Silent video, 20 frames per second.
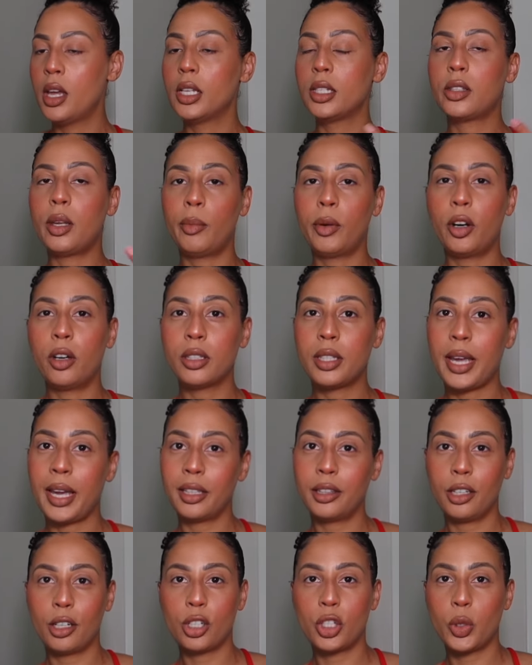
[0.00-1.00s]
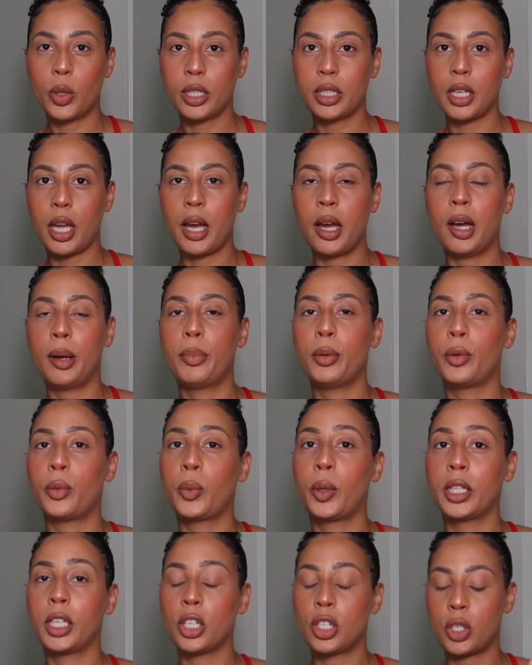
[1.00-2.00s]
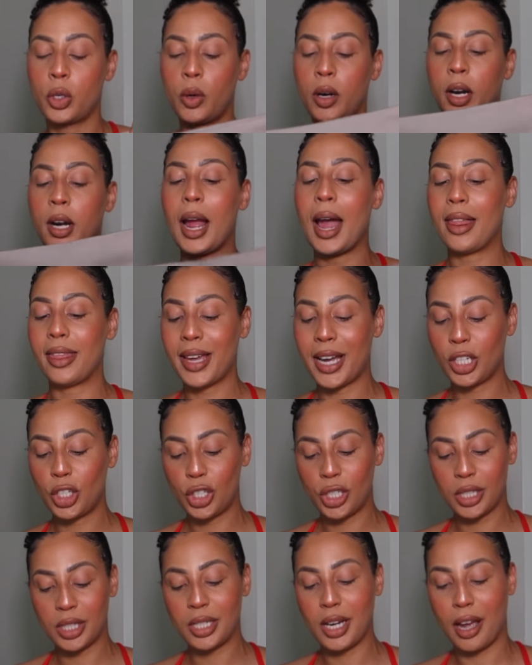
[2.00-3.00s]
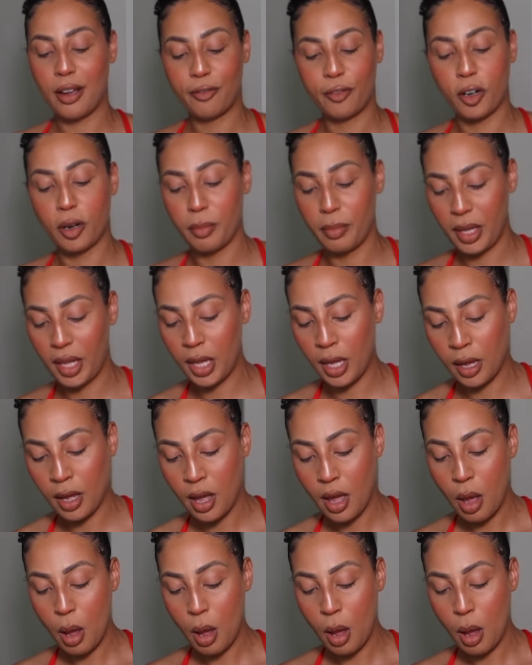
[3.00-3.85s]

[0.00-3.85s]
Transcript: Some girls hike their shorts up really short. That's just not for me.